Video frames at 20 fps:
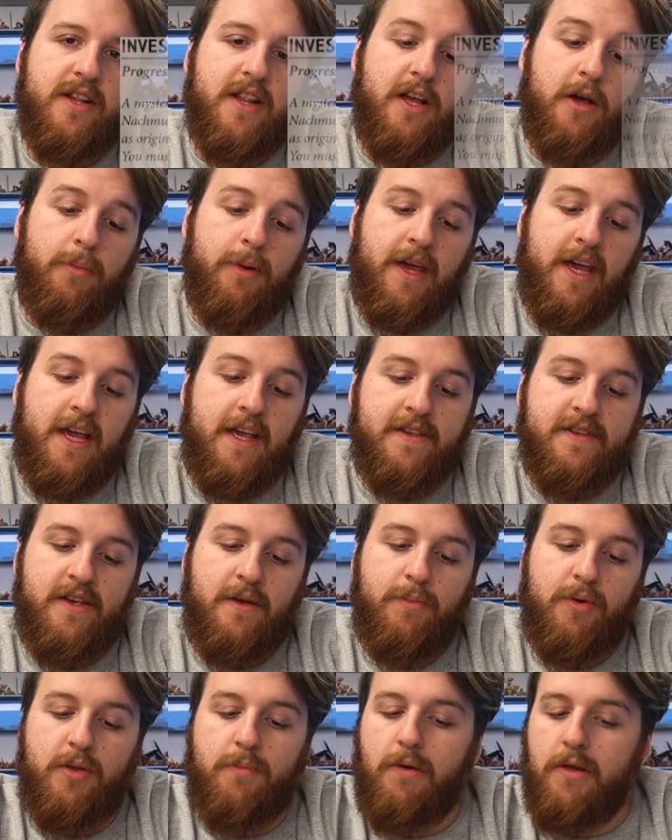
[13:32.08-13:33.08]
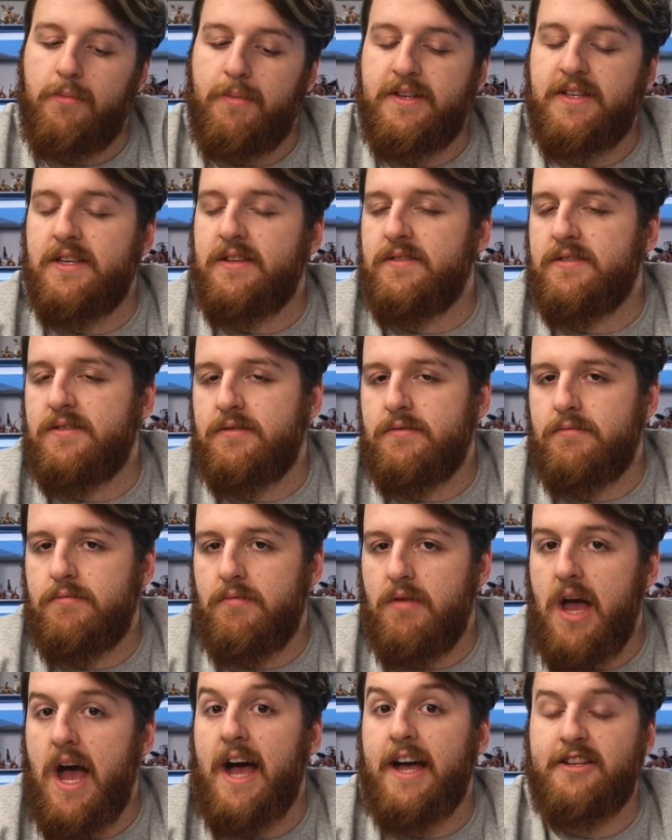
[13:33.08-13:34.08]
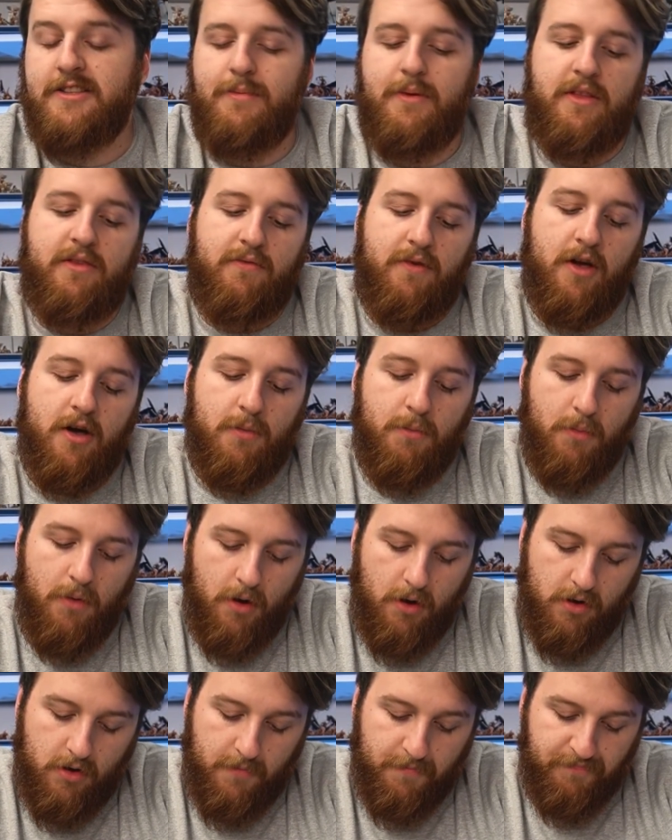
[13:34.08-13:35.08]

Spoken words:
a little bit easier, but the problem is it has to be 3 or more.